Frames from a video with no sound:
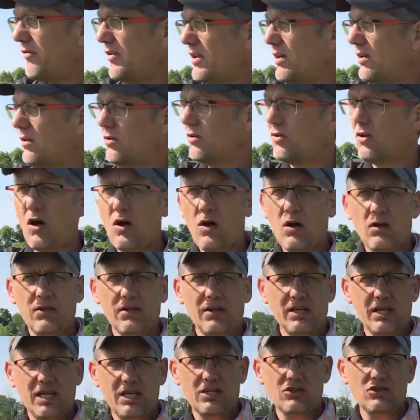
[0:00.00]
field, all
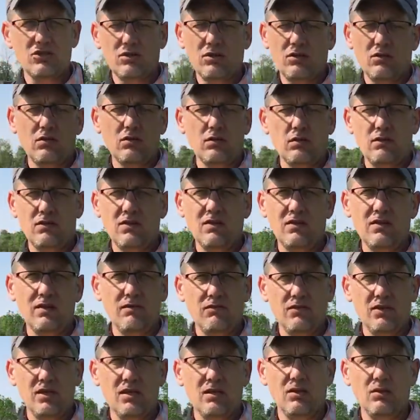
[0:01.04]
the Nature Conservancy
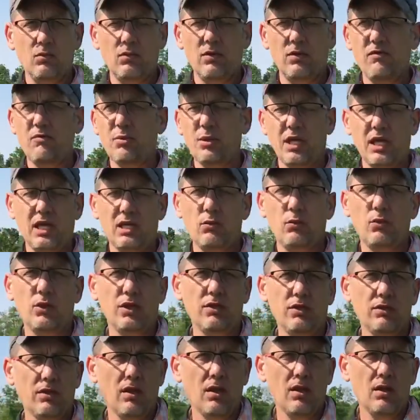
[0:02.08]
field, we planted
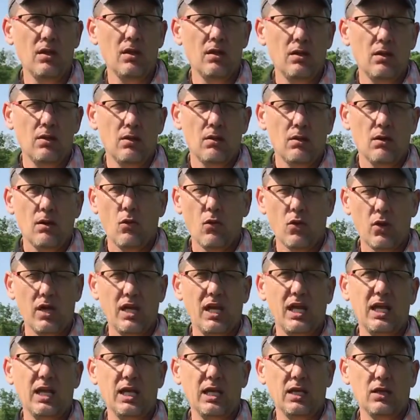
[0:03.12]
with
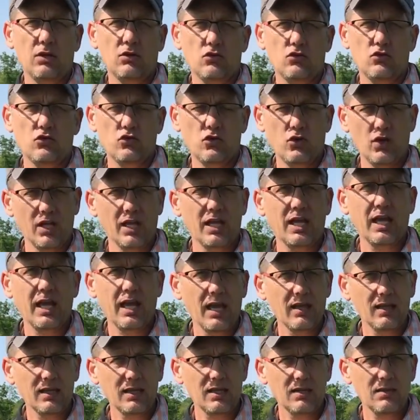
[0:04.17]
organic
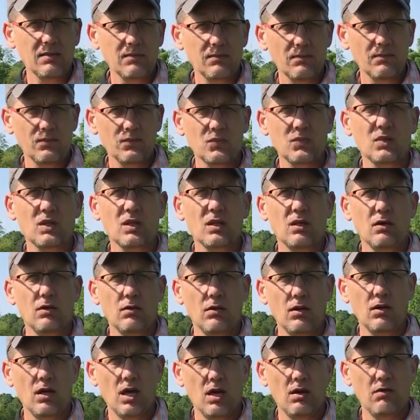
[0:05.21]
triticale
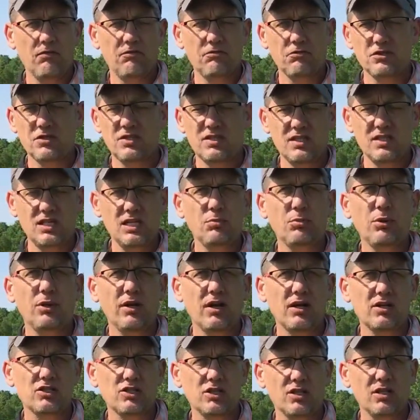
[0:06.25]
for seed
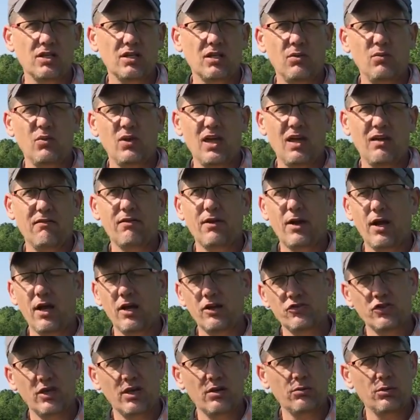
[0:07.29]
production, and we have a
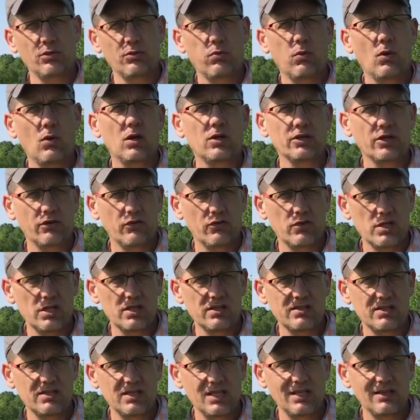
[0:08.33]
contract with Walnut
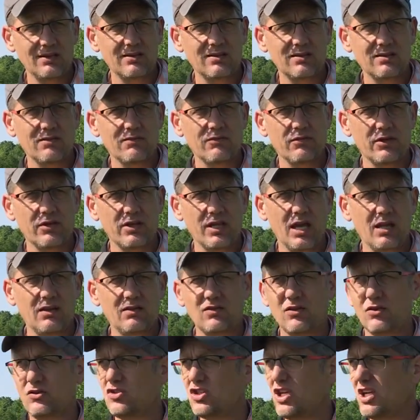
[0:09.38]
Creek Seeds for that.
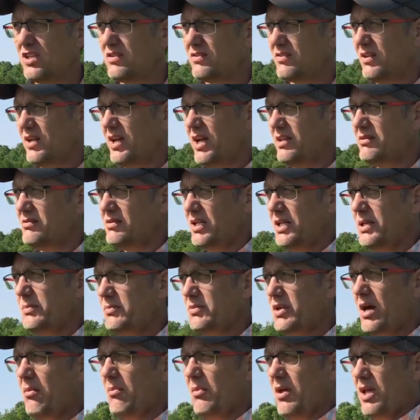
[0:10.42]
So Jason and I
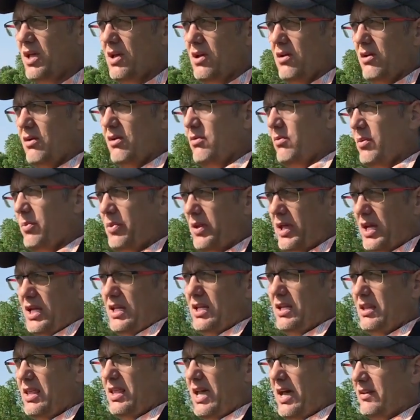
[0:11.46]
teamed up, we
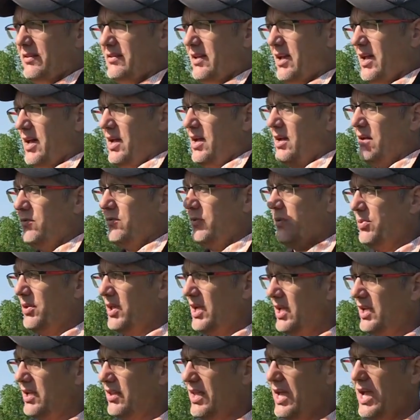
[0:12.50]
planted that side, we
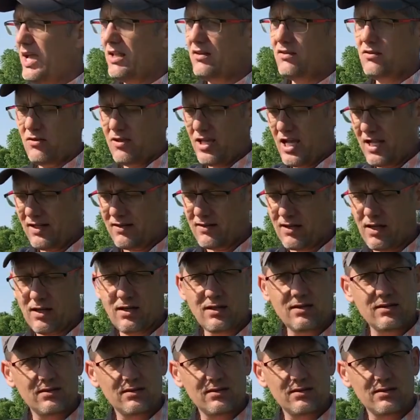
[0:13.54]
planted that, so that's